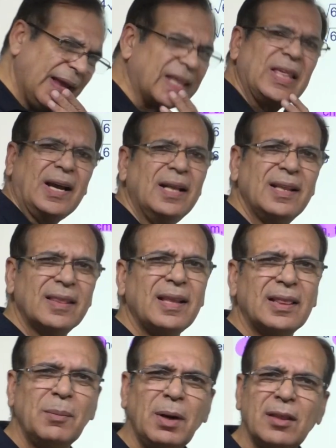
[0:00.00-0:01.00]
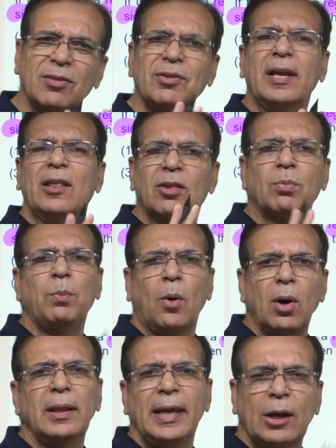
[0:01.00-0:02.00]
Hexagon is nothing but 6
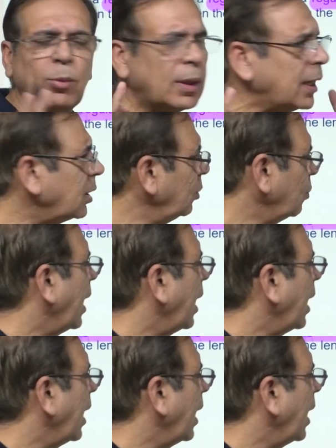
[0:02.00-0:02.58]
small equilateral